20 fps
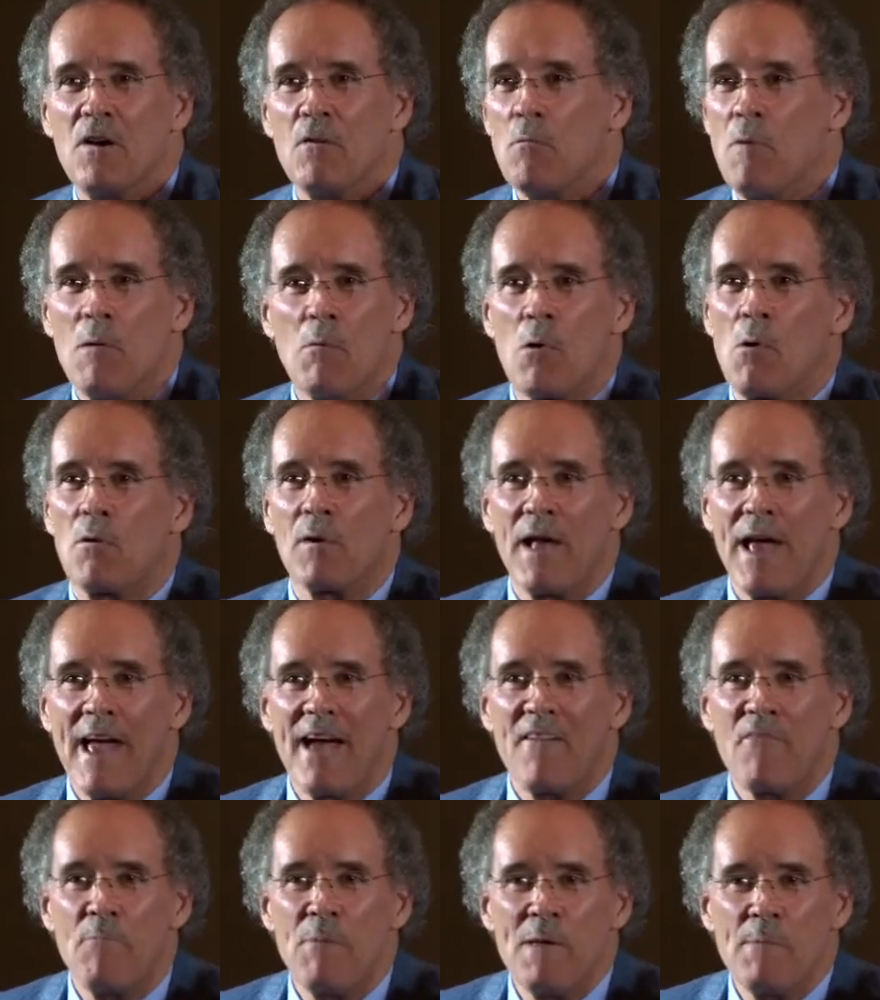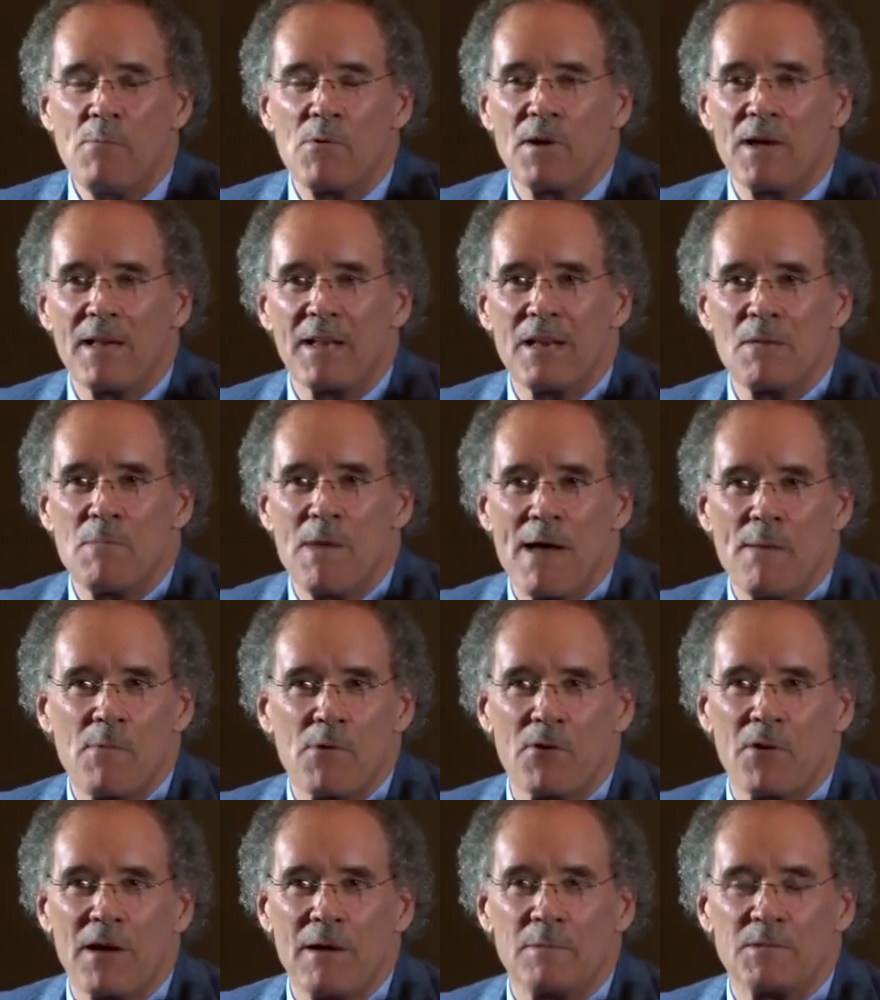We won't have people getting
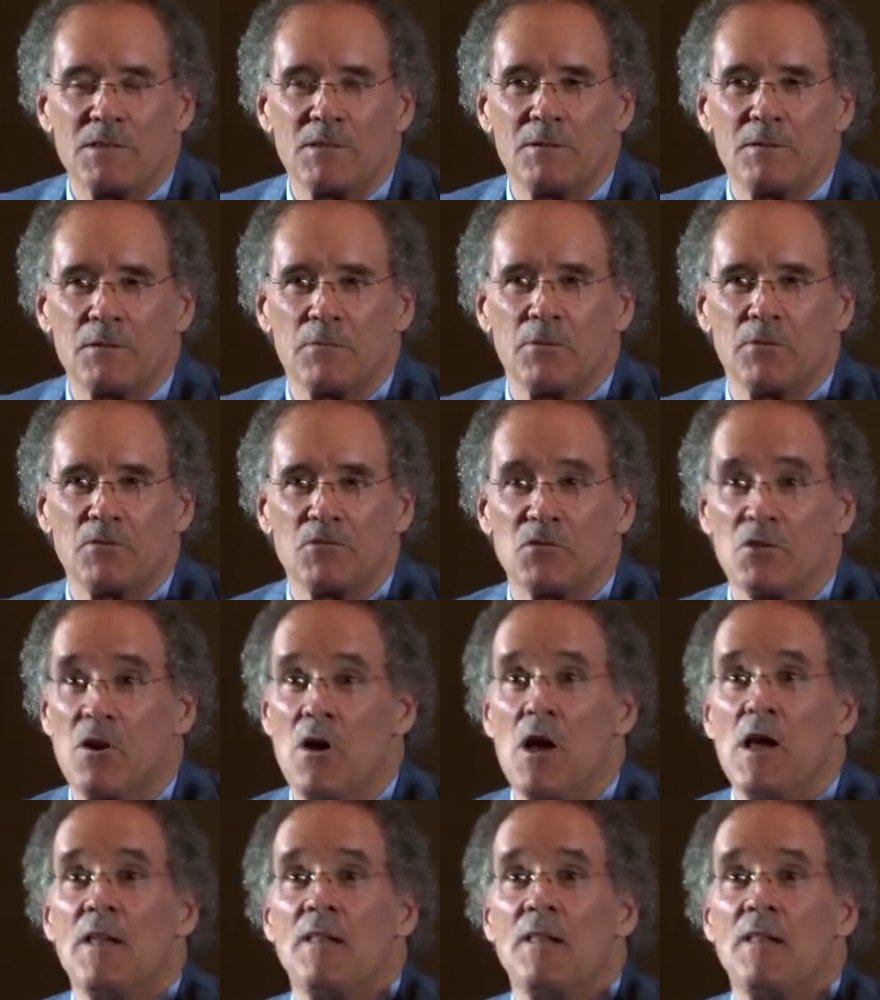mammograms in the future.